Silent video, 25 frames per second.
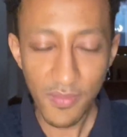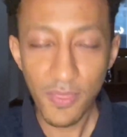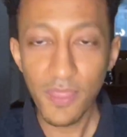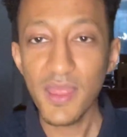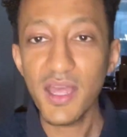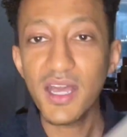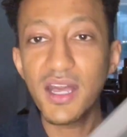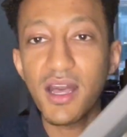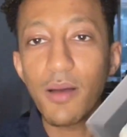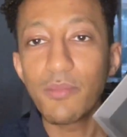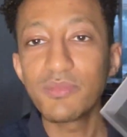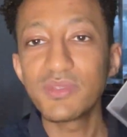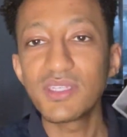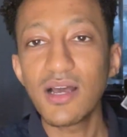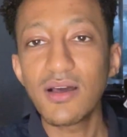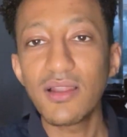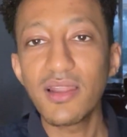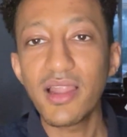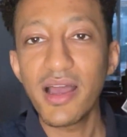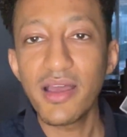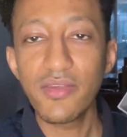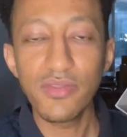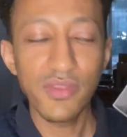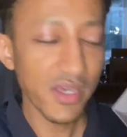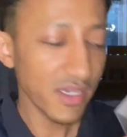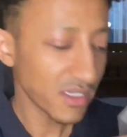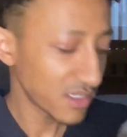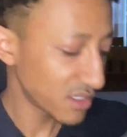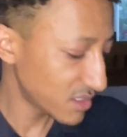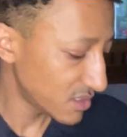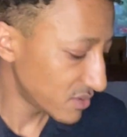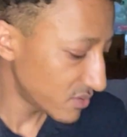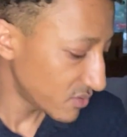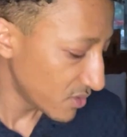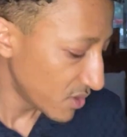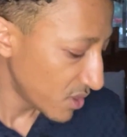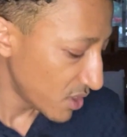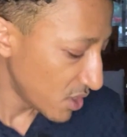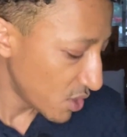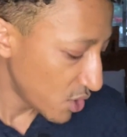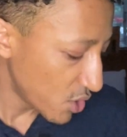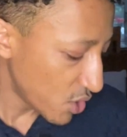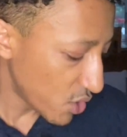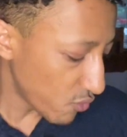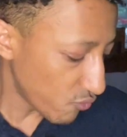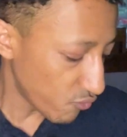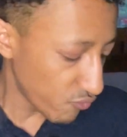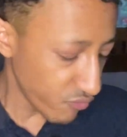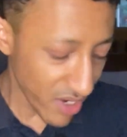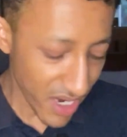It comes out like this,
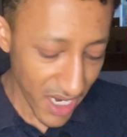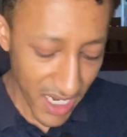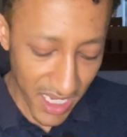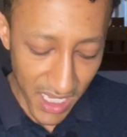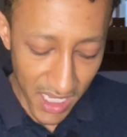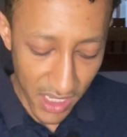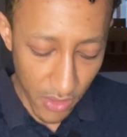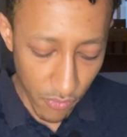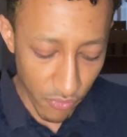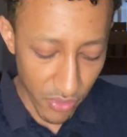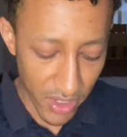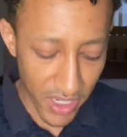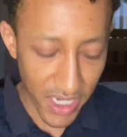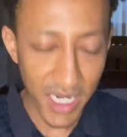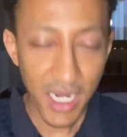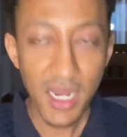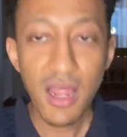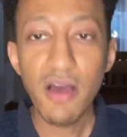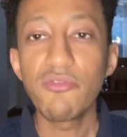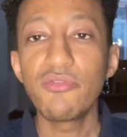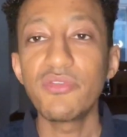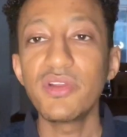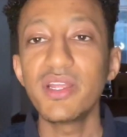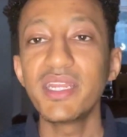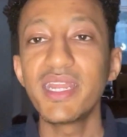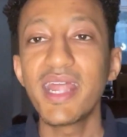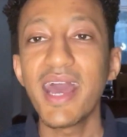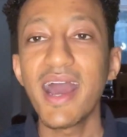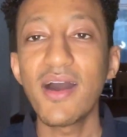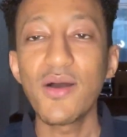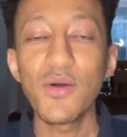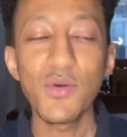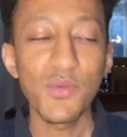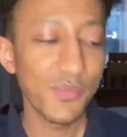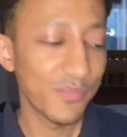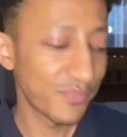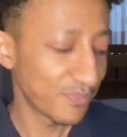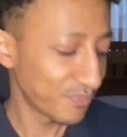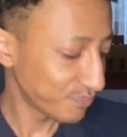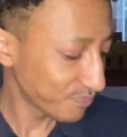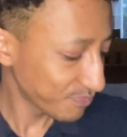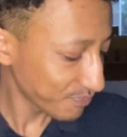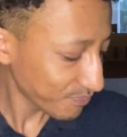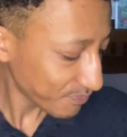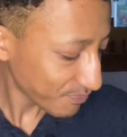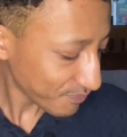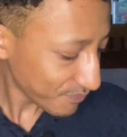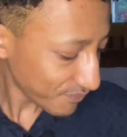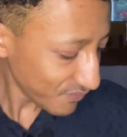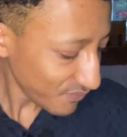really lovely. Now,
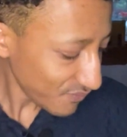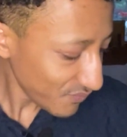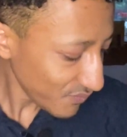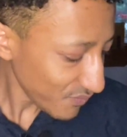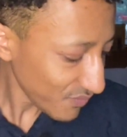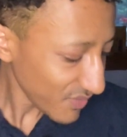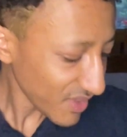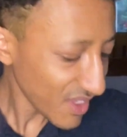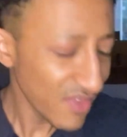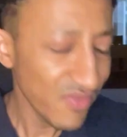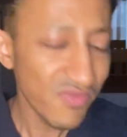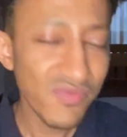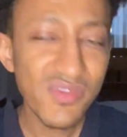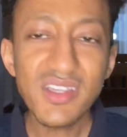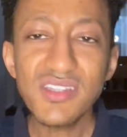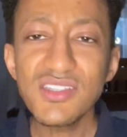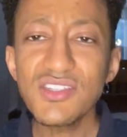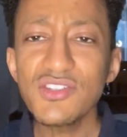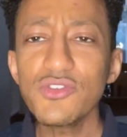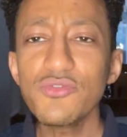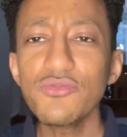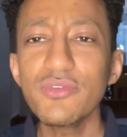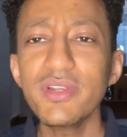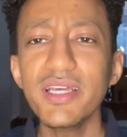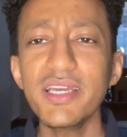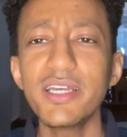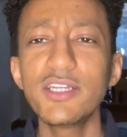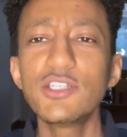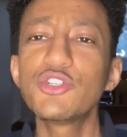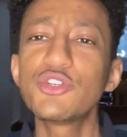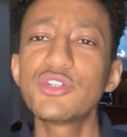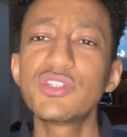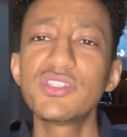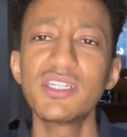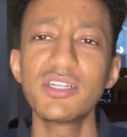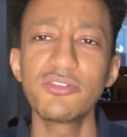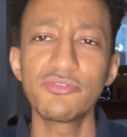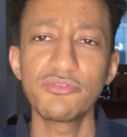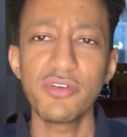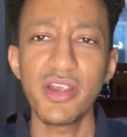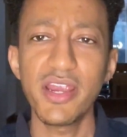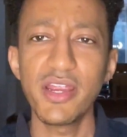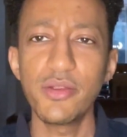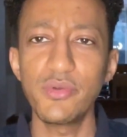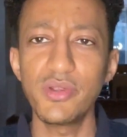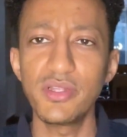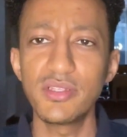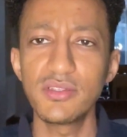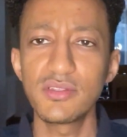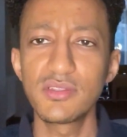this is a really interesting
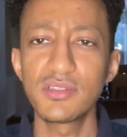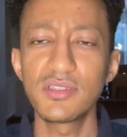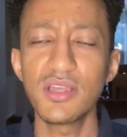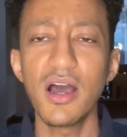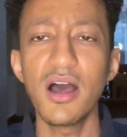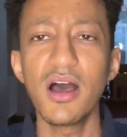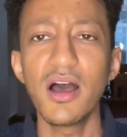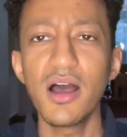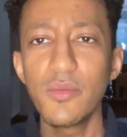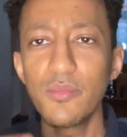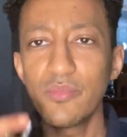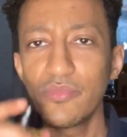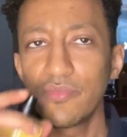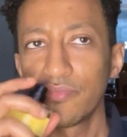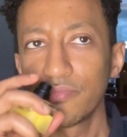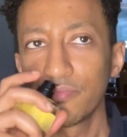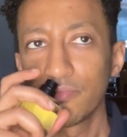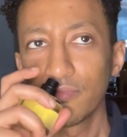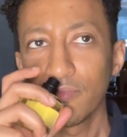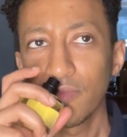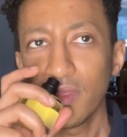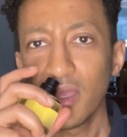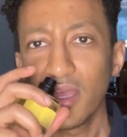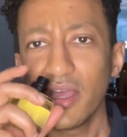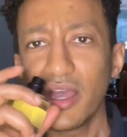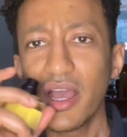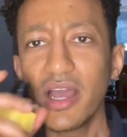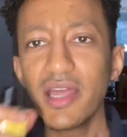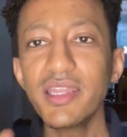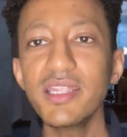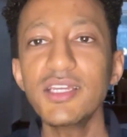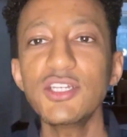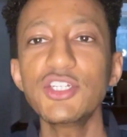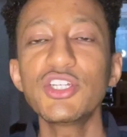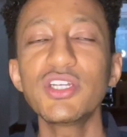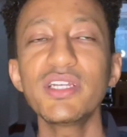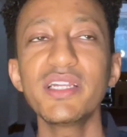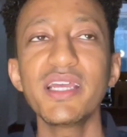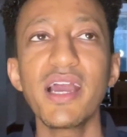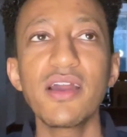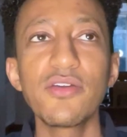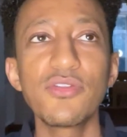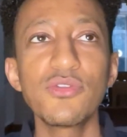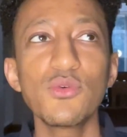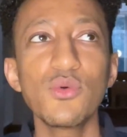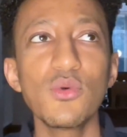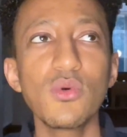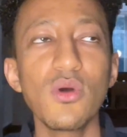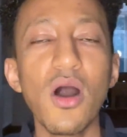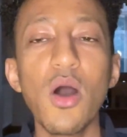fragrance. Initially I
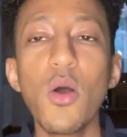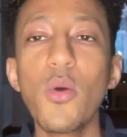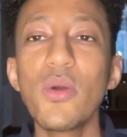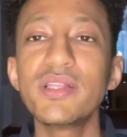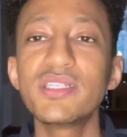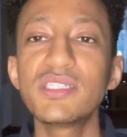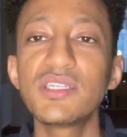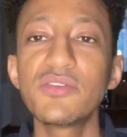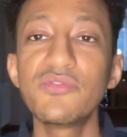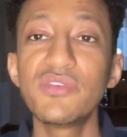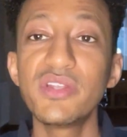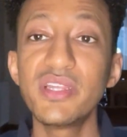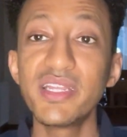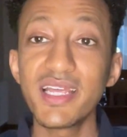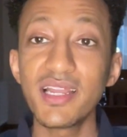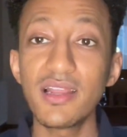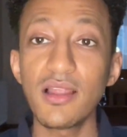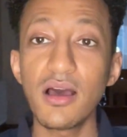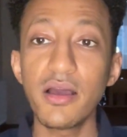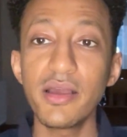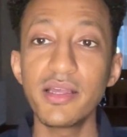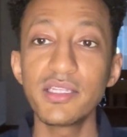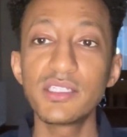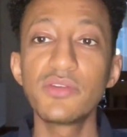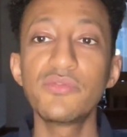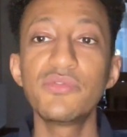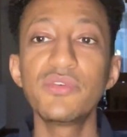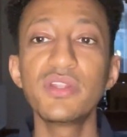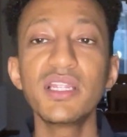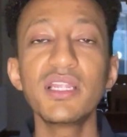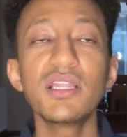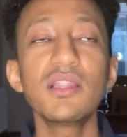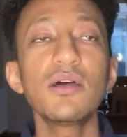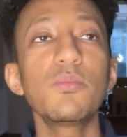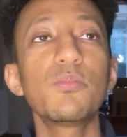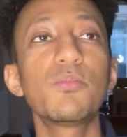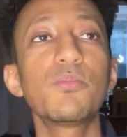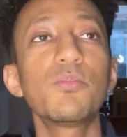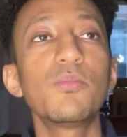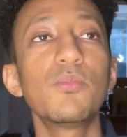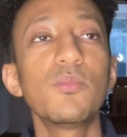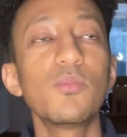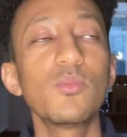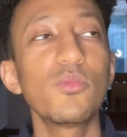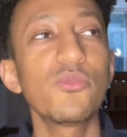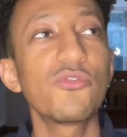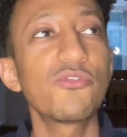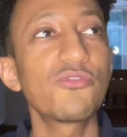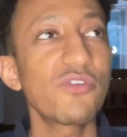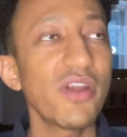thought, oh, it's a vanilla
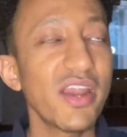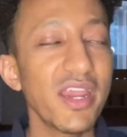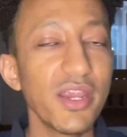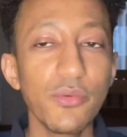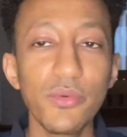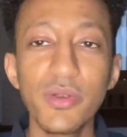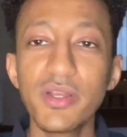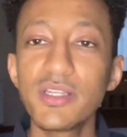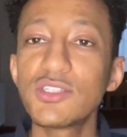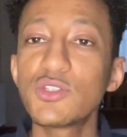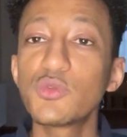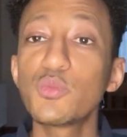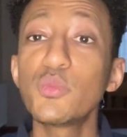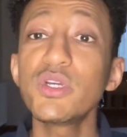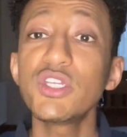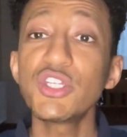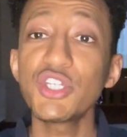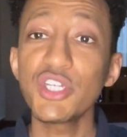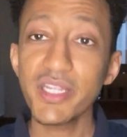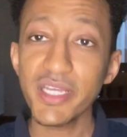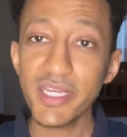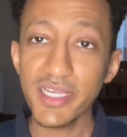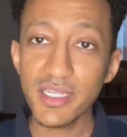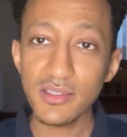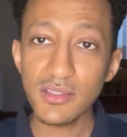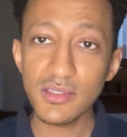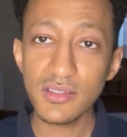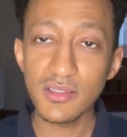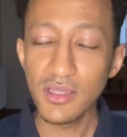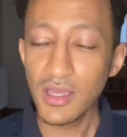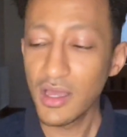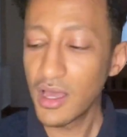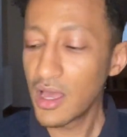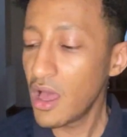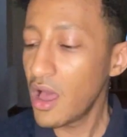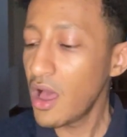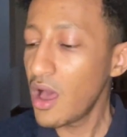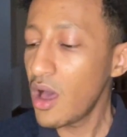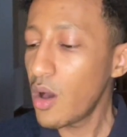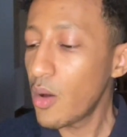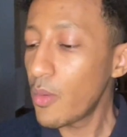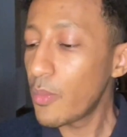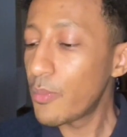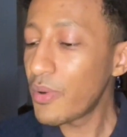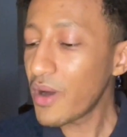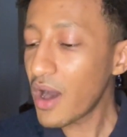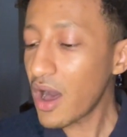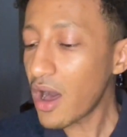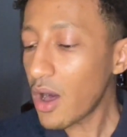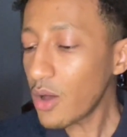fragrance, which it is,
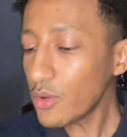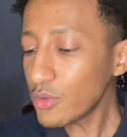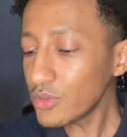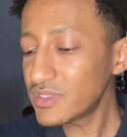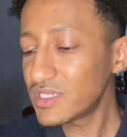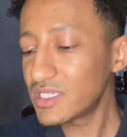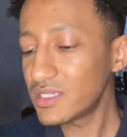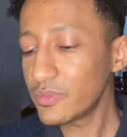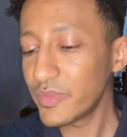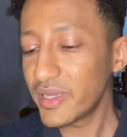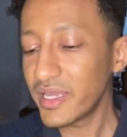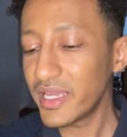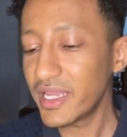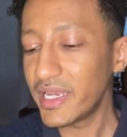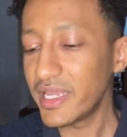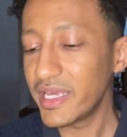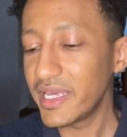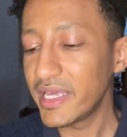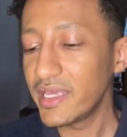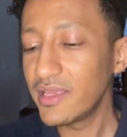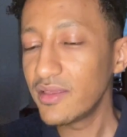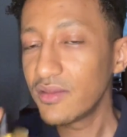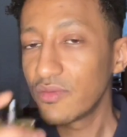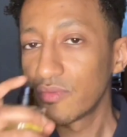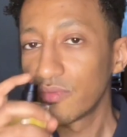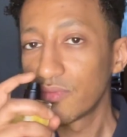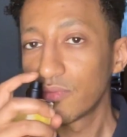but ultimately